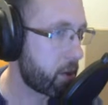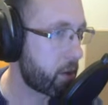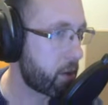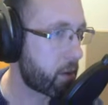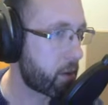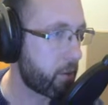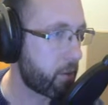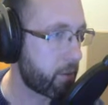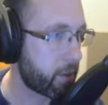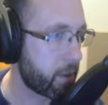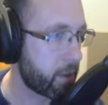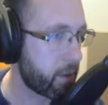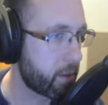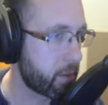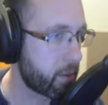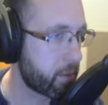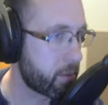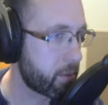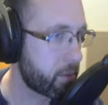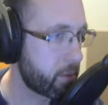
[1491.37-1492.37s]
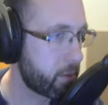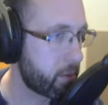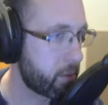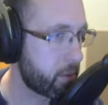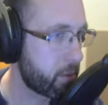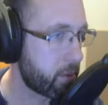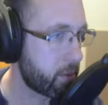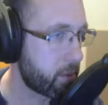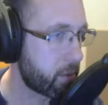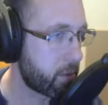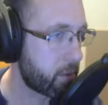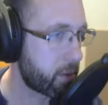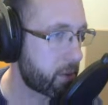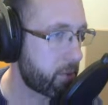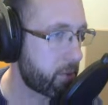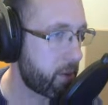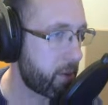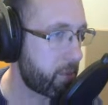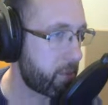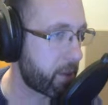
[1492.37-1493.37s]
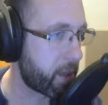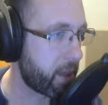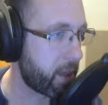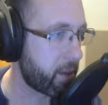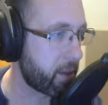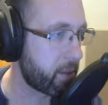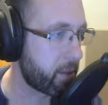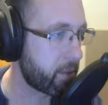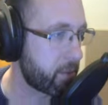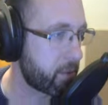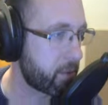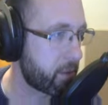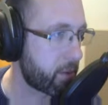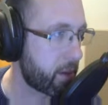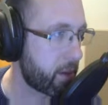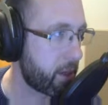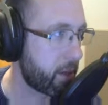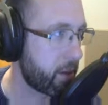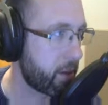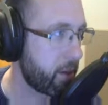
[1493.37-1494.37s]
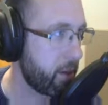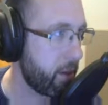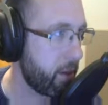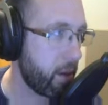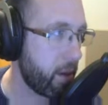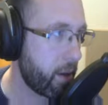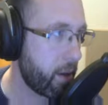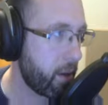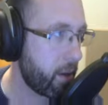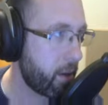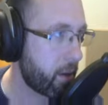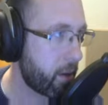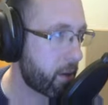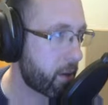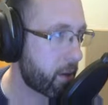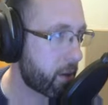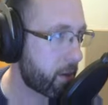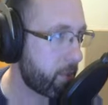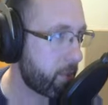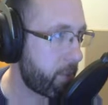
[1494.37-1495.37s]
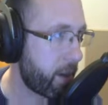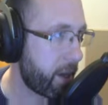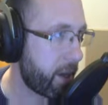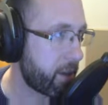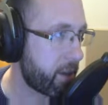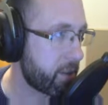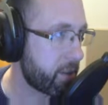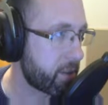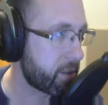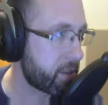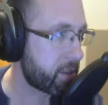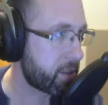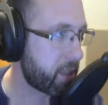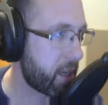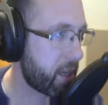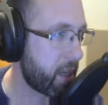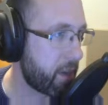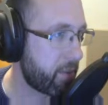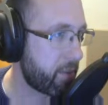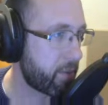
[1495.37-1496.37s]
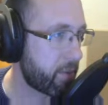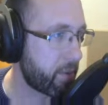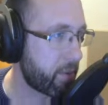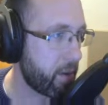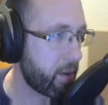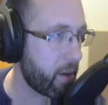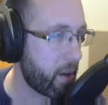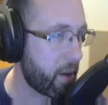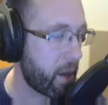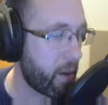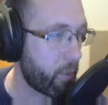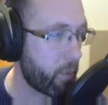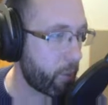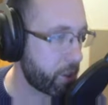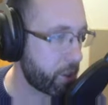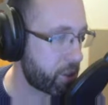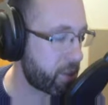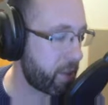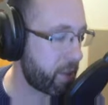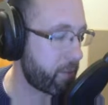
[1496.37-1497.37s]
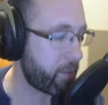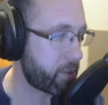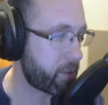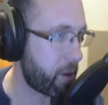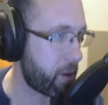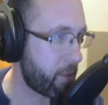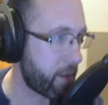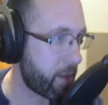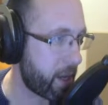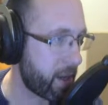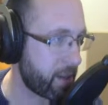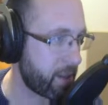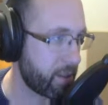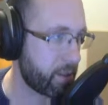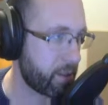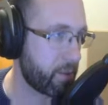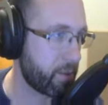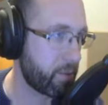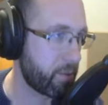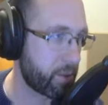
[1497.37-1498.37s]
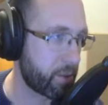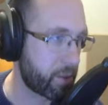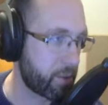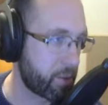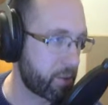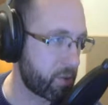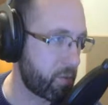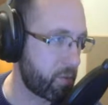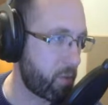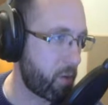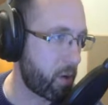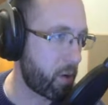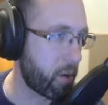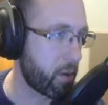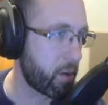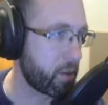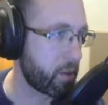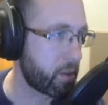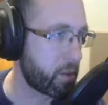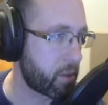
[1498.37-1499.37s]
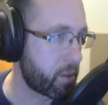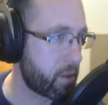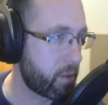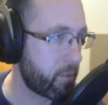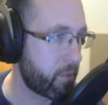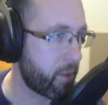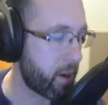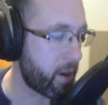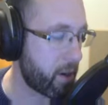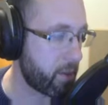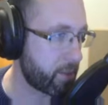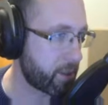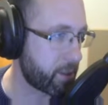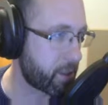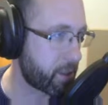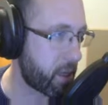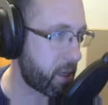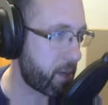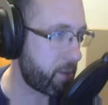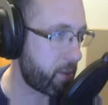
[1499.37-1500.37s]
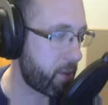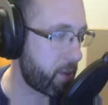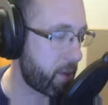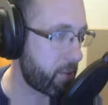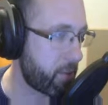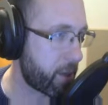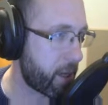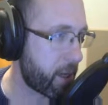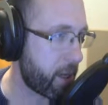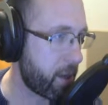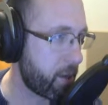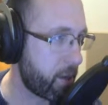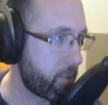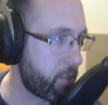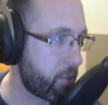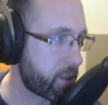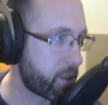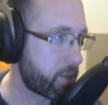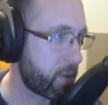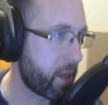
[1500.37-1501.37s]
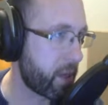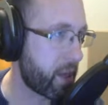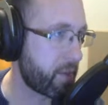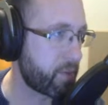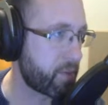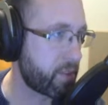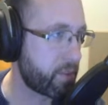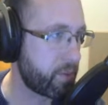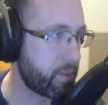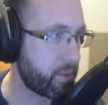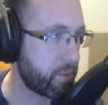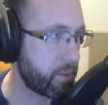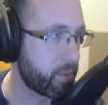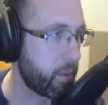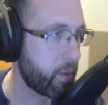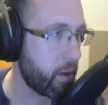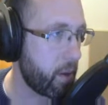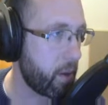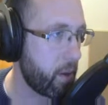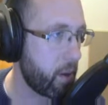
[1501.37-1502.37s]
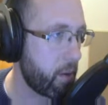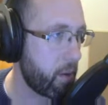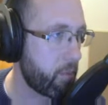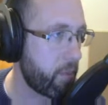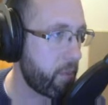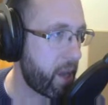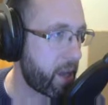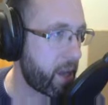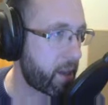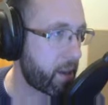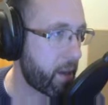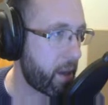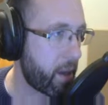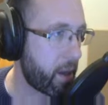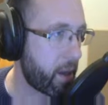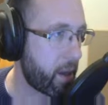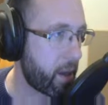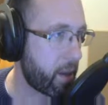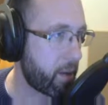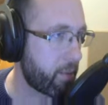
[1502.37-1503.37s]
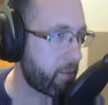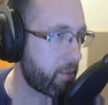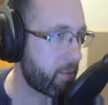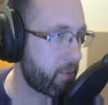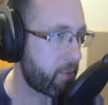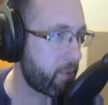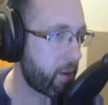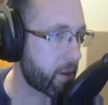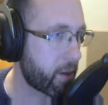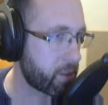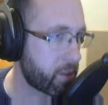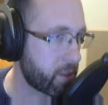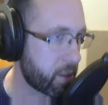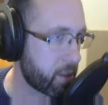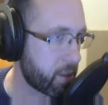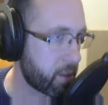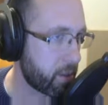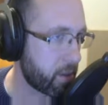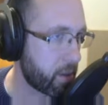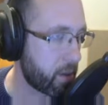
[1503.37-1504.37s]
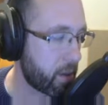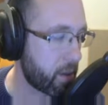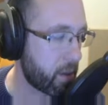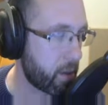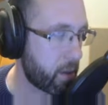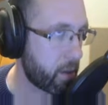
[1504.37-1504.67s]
Click over here, click replicated, okay? Click compile, save. I wish that was all we had to do, but there's more. The variable's got to be replicated, plus we have to make a function